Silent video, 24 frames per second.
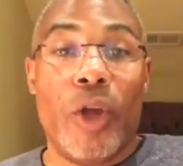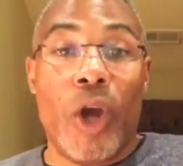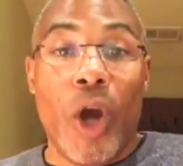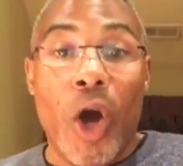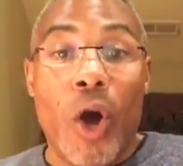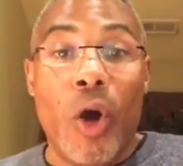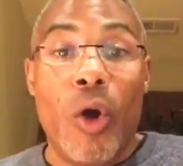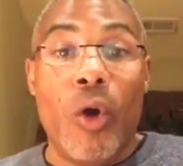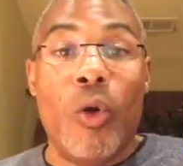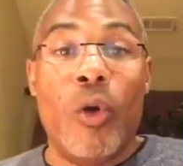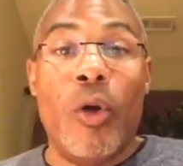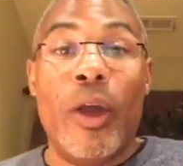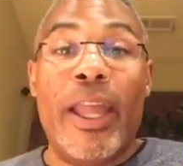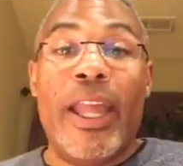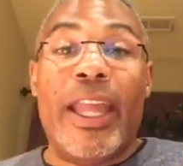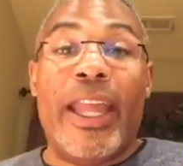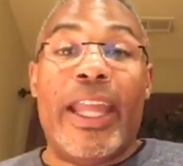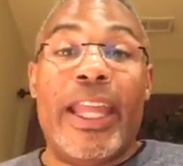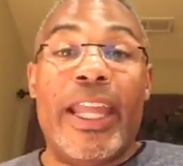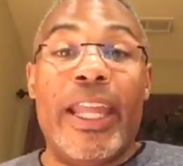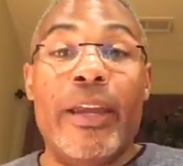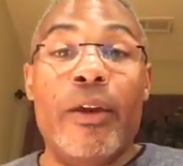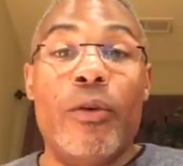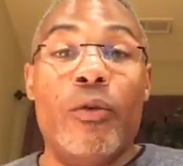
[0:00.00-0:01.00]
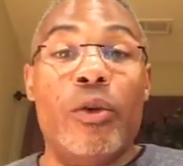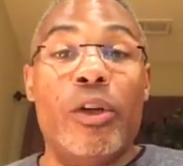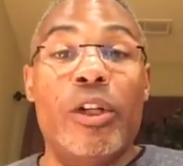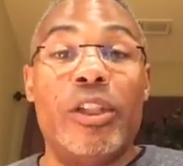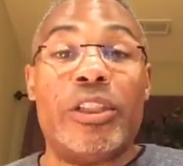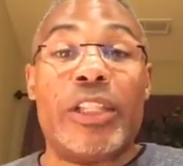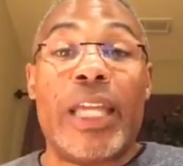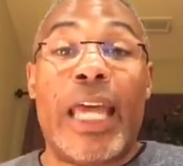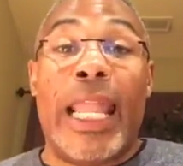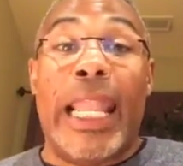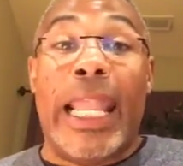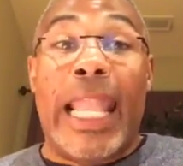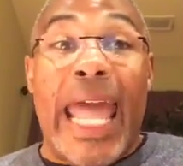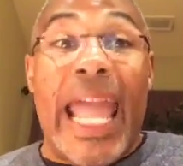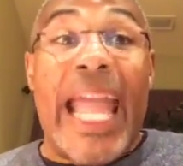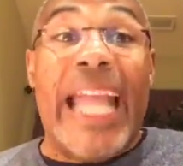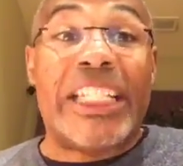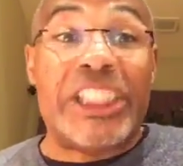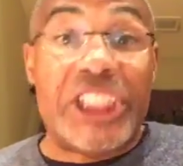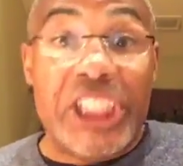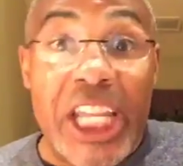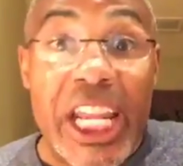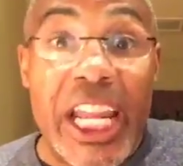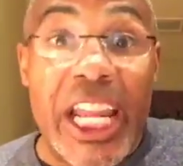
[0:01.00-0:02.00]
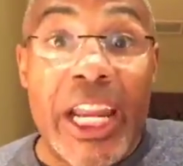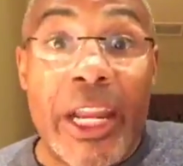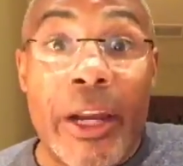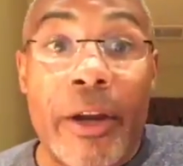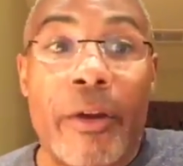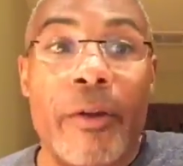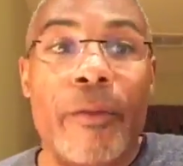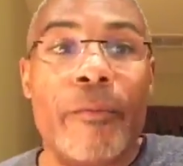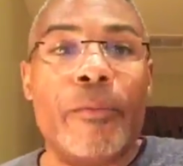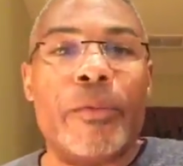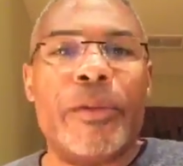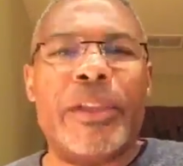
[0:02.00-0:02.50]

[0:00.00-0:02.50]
Oh, it was last year.